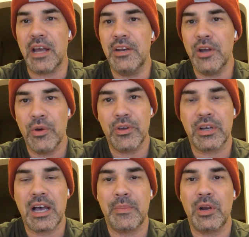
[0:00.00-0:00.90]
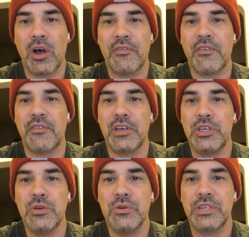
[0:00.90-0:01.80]
I know they're coming off of a
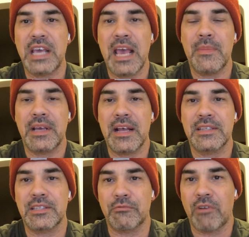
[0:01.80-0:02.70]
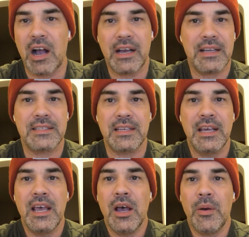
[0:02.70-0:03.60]
huge game against the Rockets,
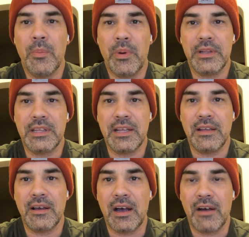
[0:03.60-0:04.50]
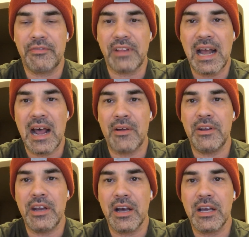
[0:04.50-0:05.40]
but the
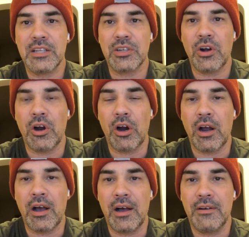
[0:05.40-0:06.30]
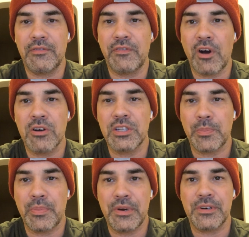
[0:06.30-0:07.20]
flat-out Nuggets are a far
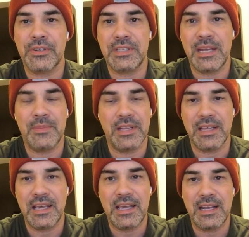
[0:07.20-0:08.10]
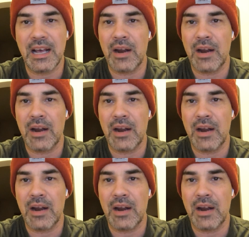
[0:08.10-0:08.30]
superior team to the Heat.